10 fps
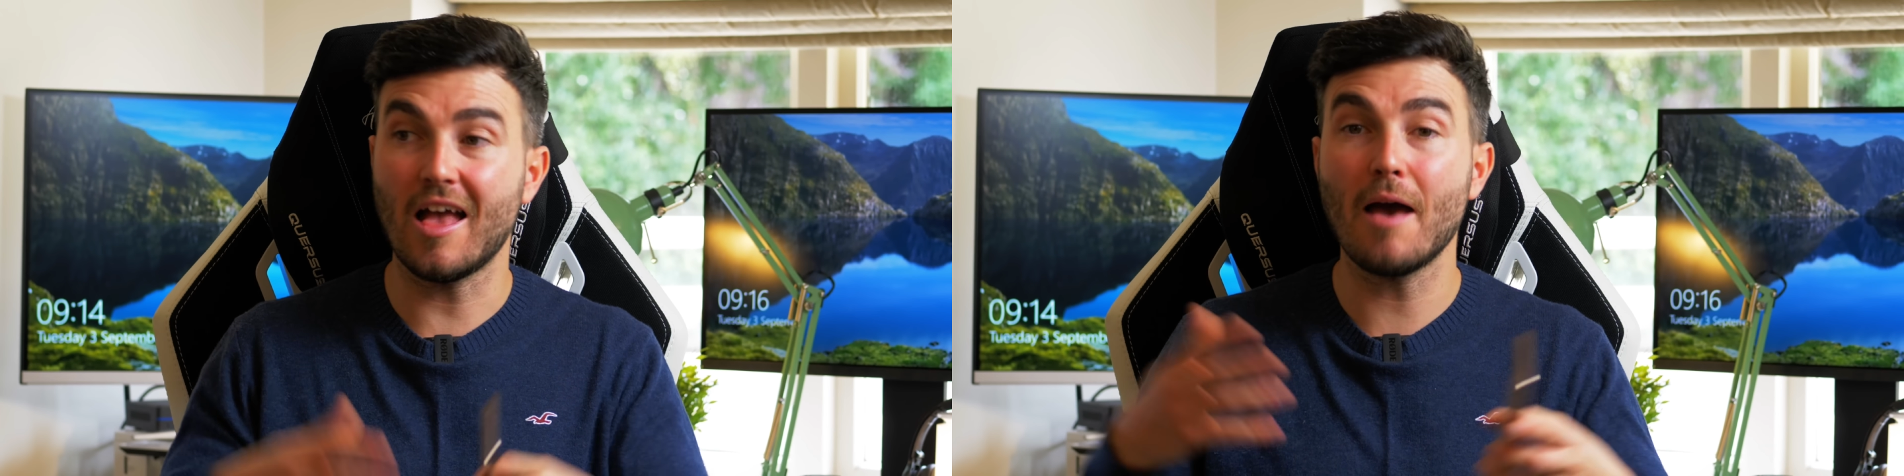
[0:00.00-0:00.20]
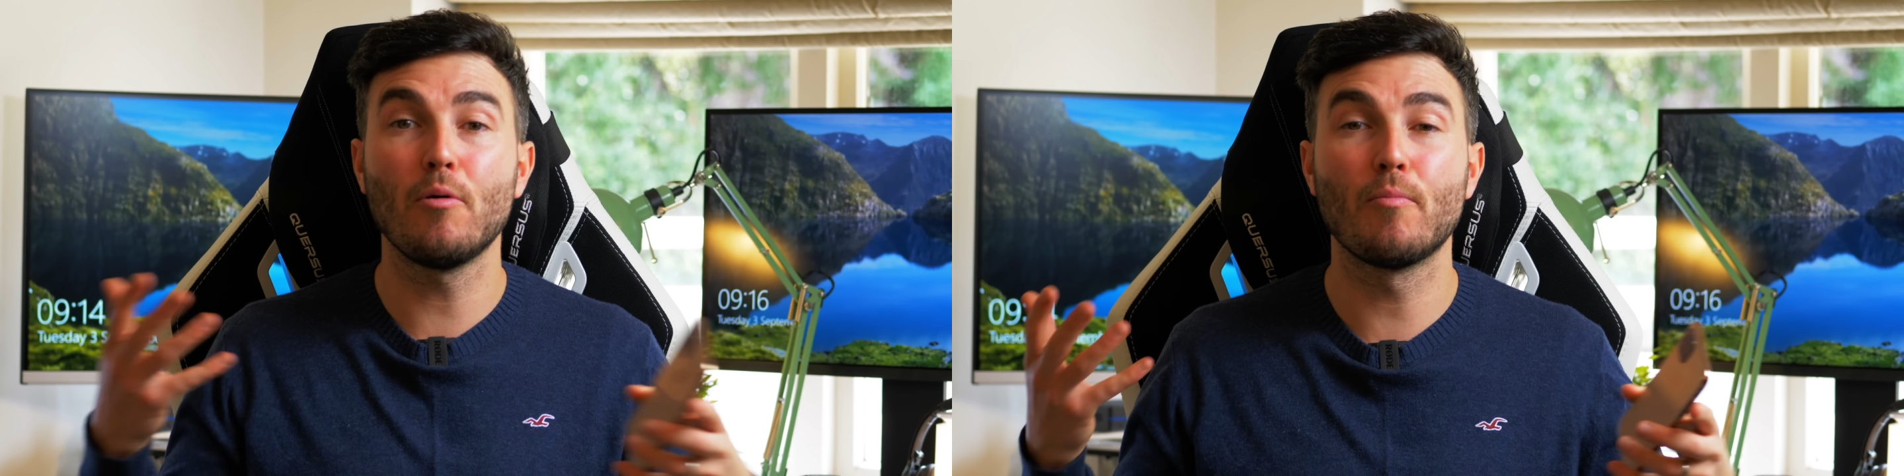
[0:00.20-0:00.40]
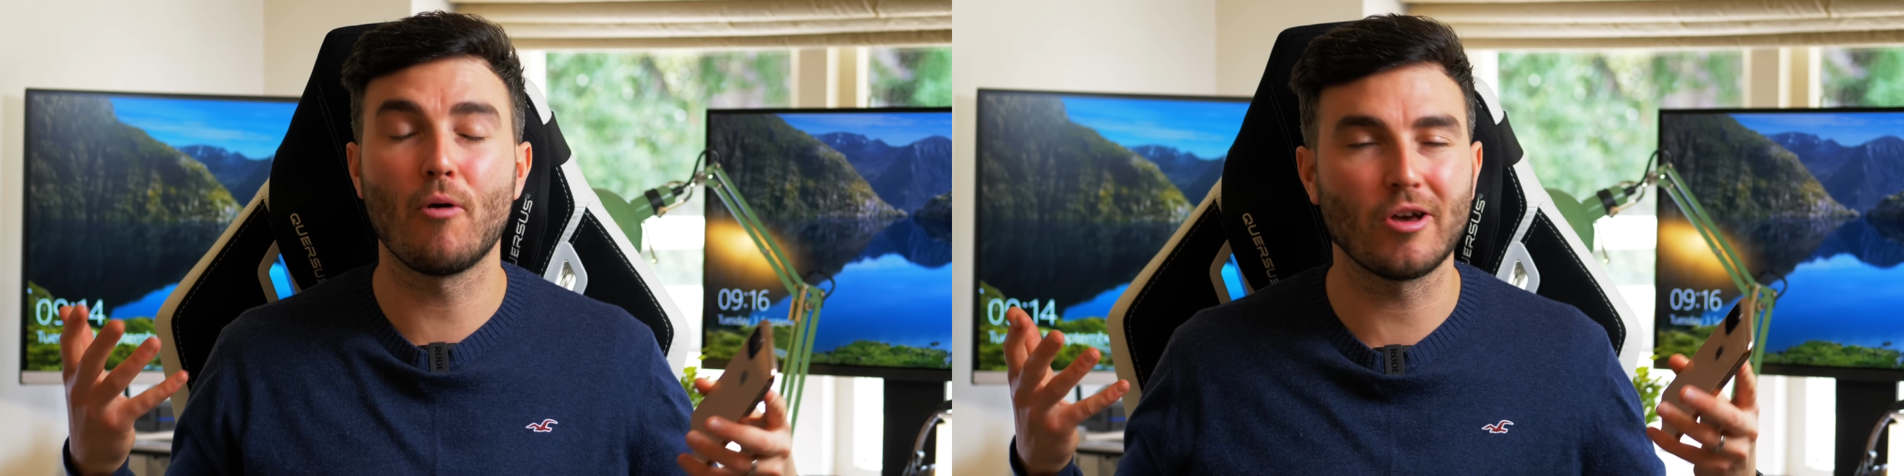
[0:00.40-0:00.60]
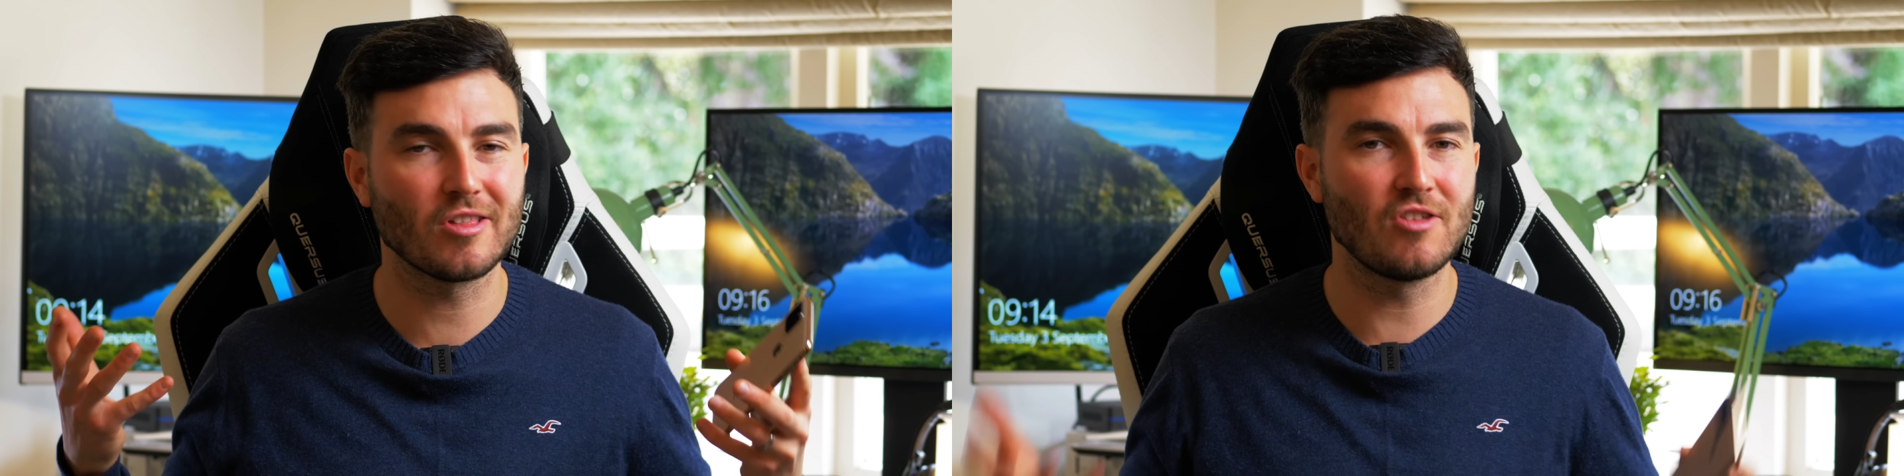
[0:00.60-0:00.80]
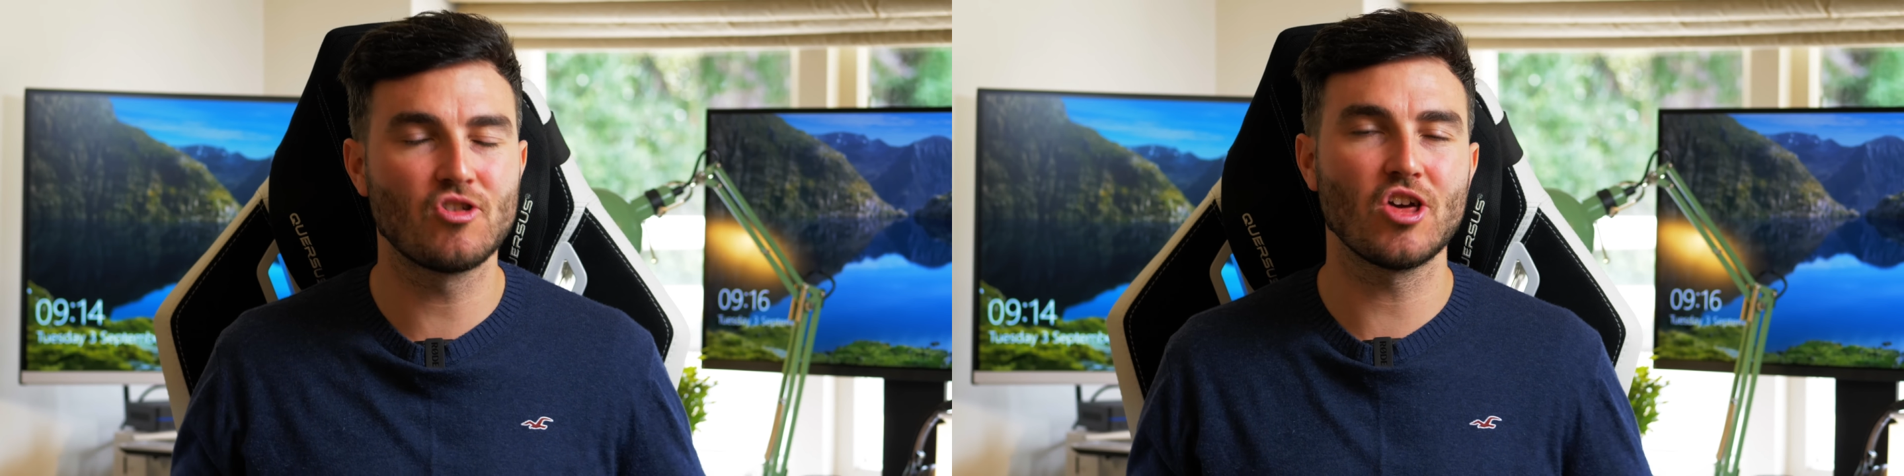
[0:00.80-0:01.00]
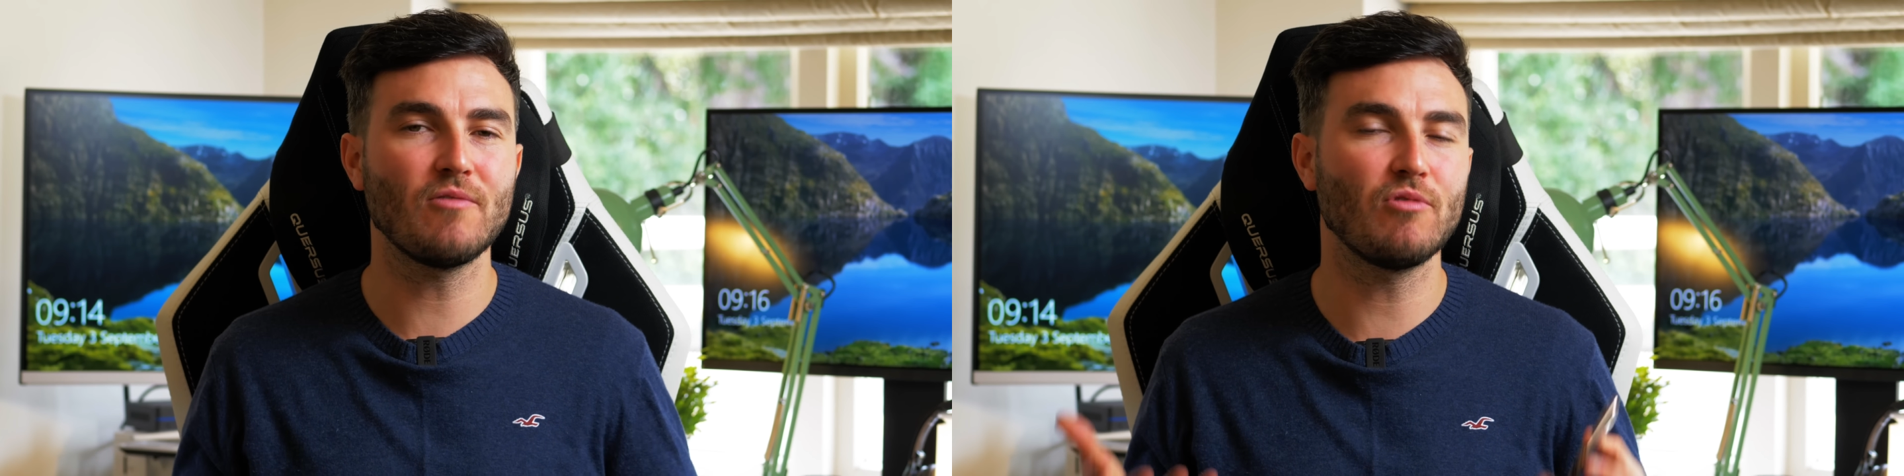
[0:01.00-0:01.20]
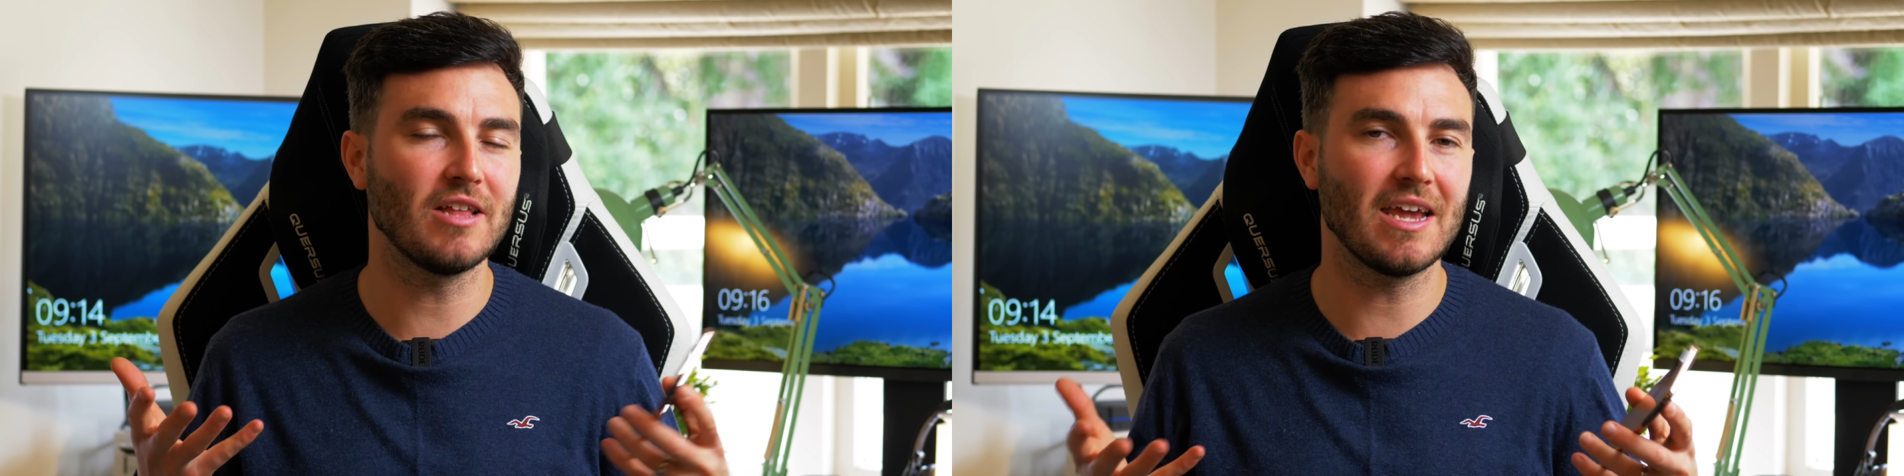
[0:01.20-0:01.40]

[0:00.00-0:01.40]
Apple products in general